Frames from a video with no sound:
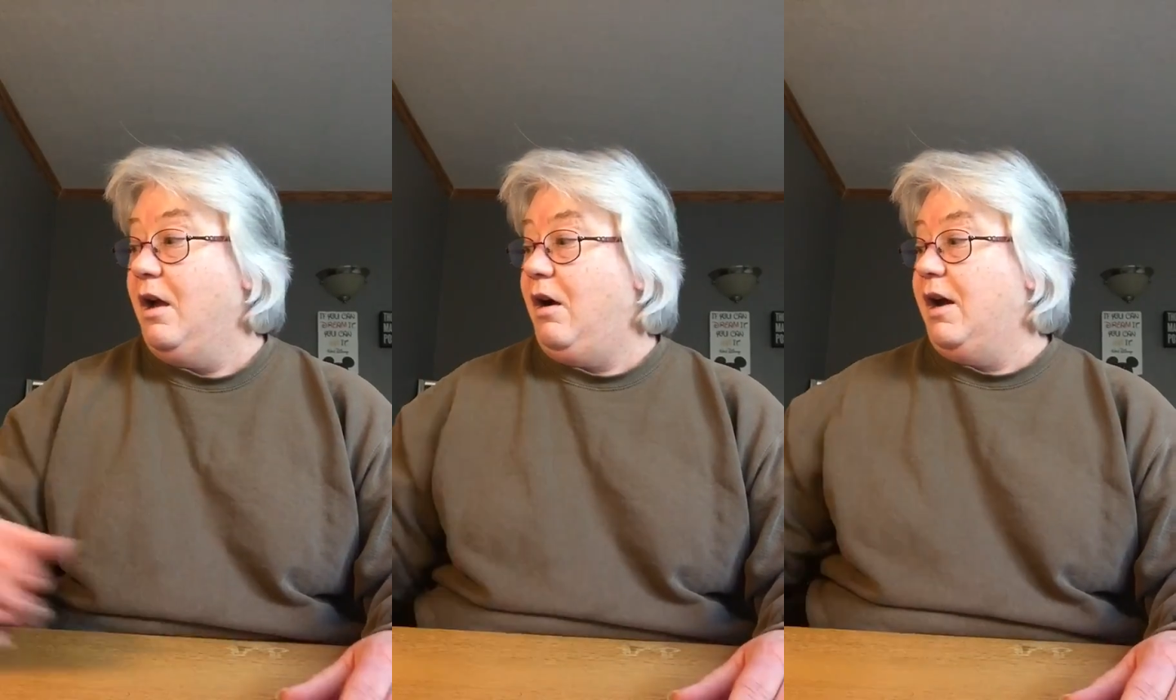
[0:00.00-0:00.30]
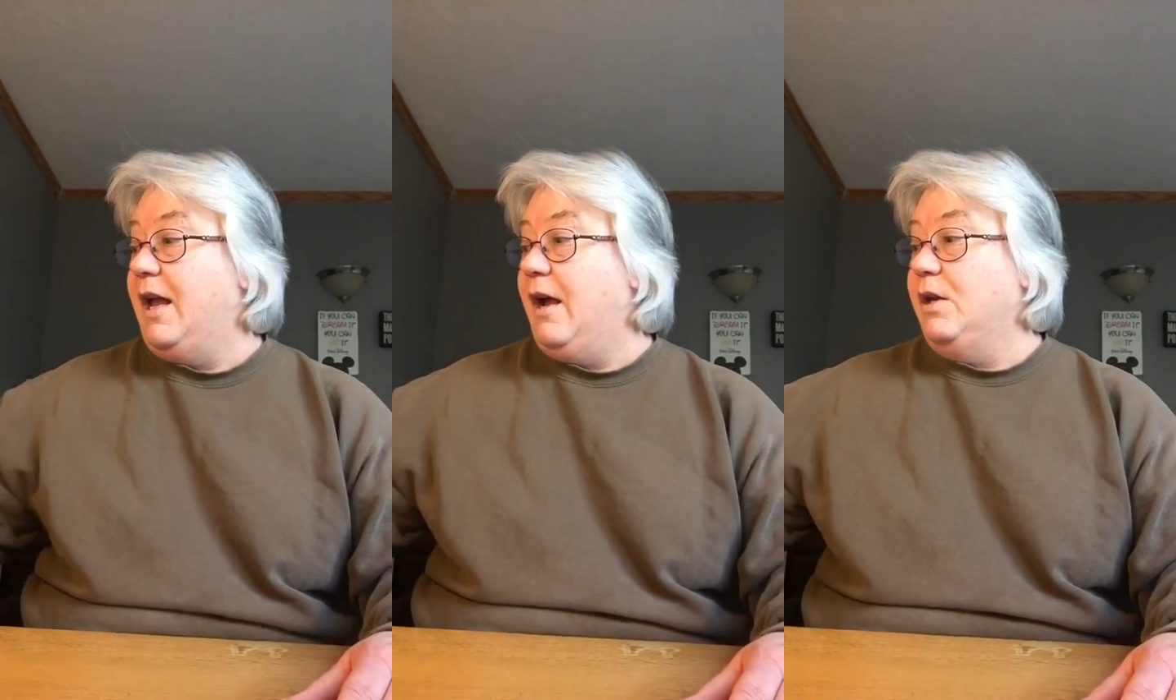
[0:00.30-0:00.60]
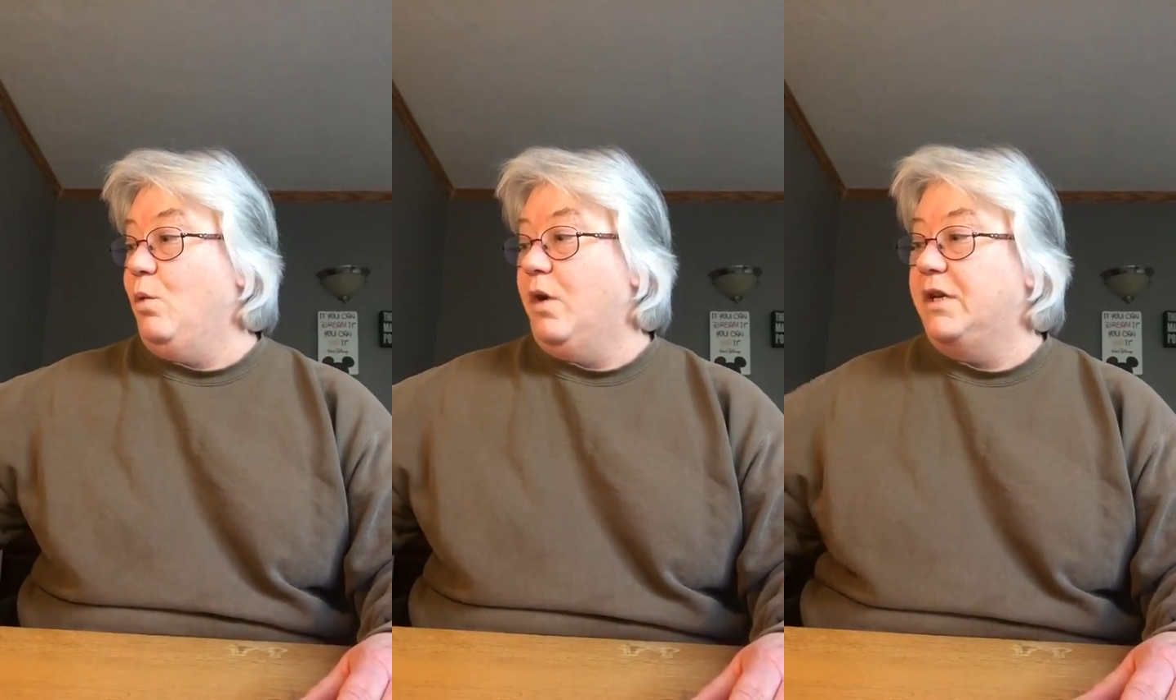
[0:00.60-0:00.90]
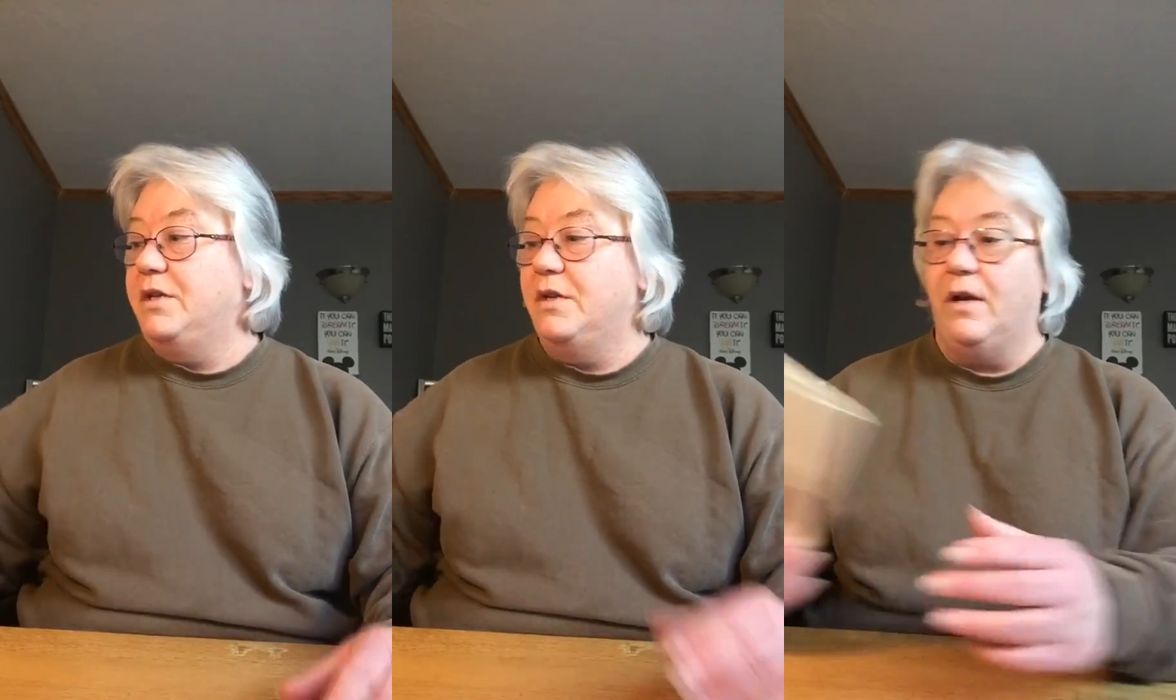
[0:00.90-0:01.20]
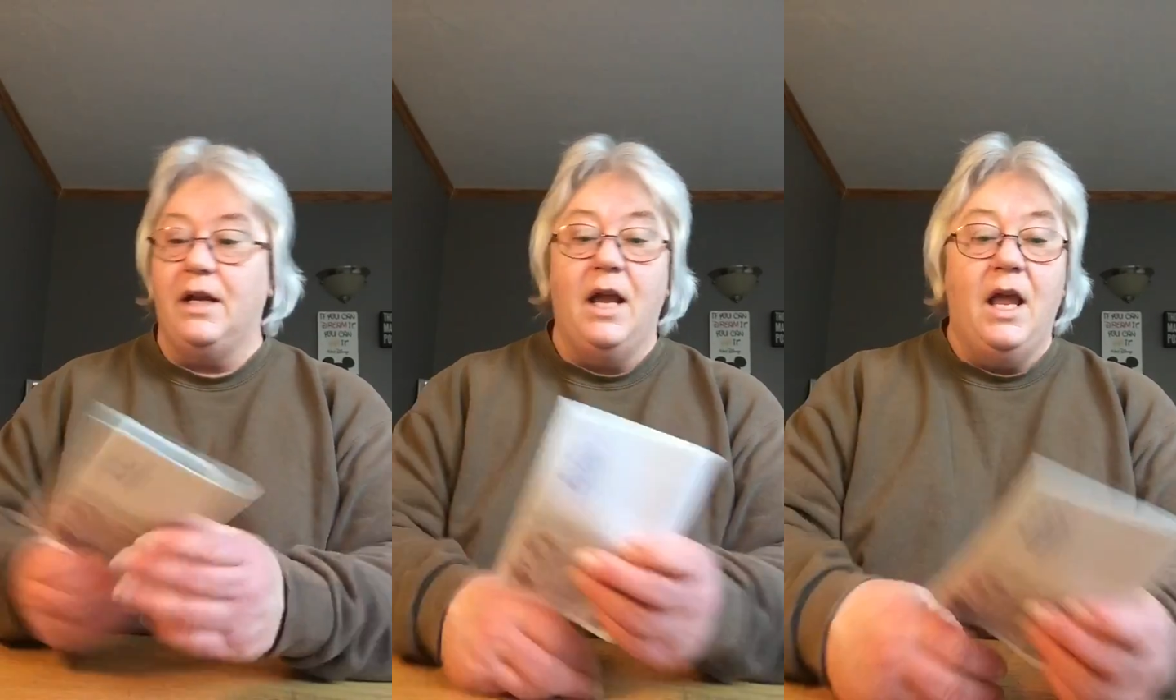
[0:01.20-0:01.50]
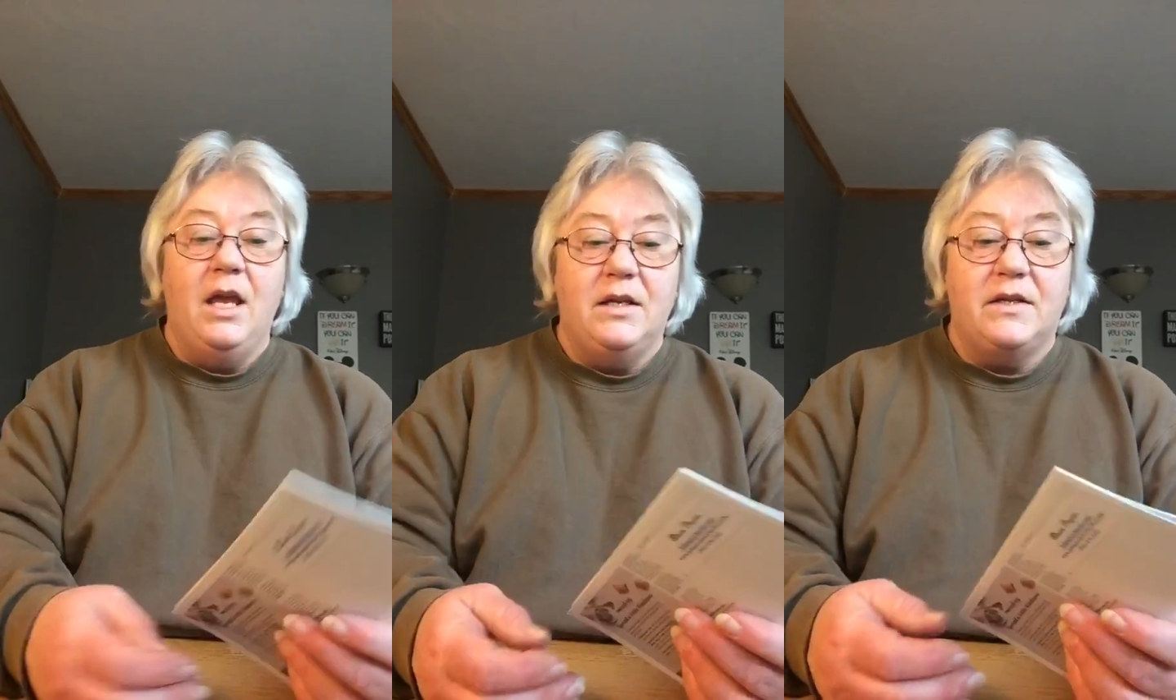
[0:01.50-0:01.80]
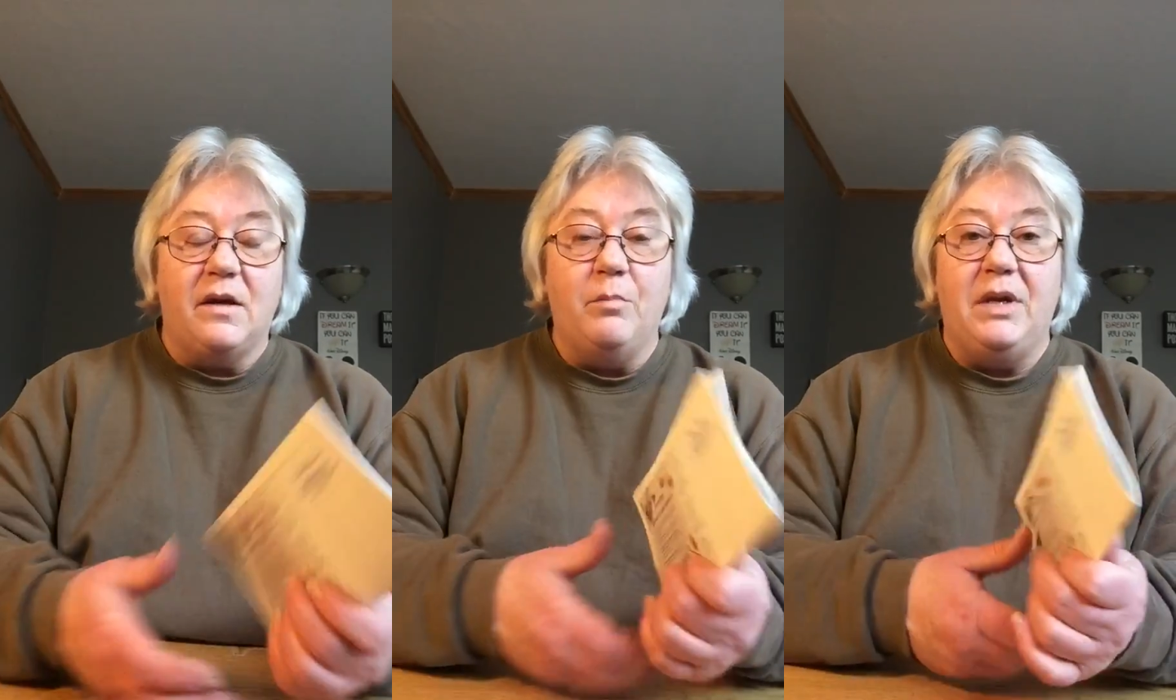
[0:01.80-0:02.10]
on how you want to do it.
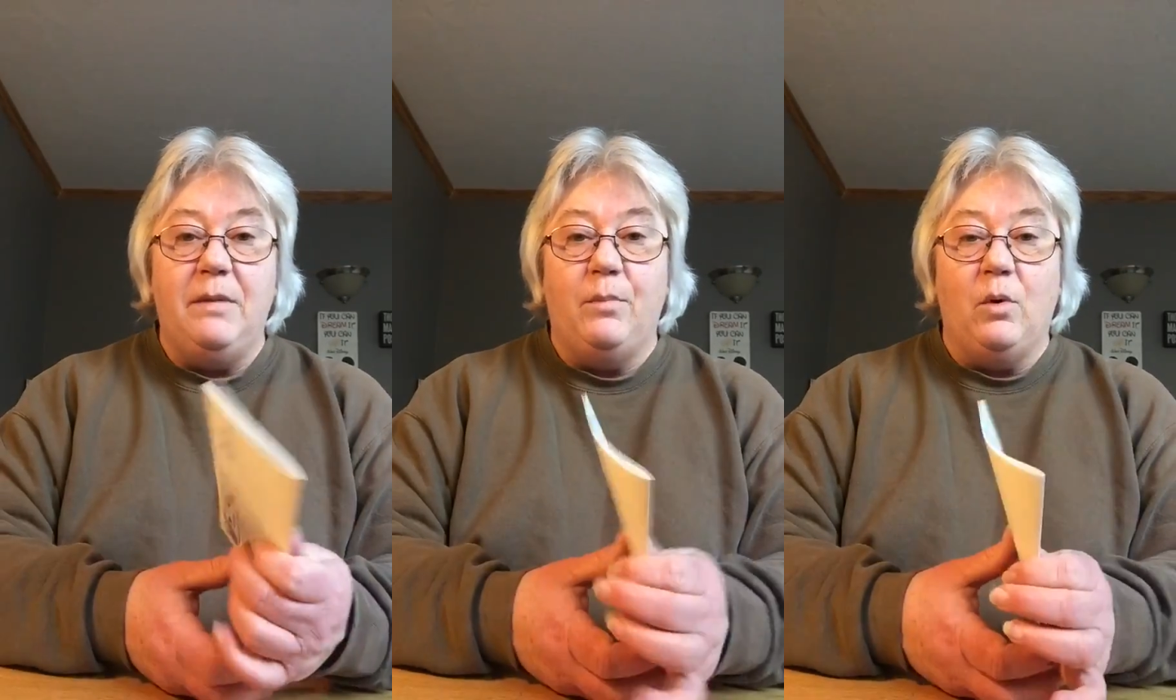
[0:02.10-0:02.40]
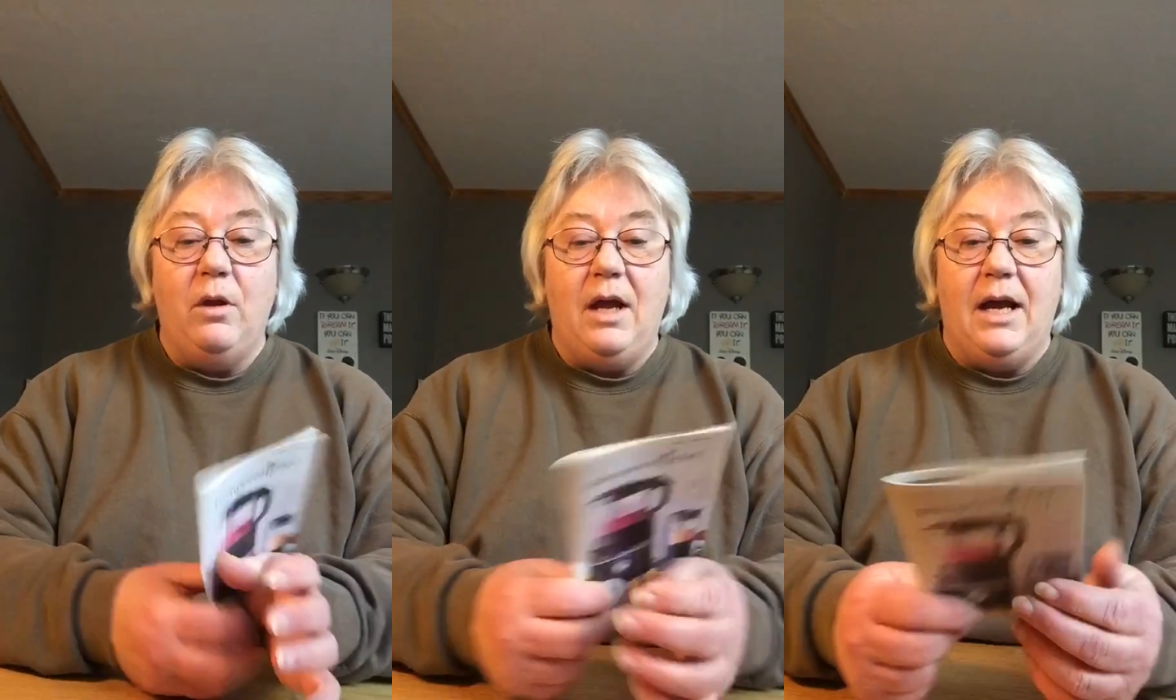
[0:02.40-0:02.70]
Some people,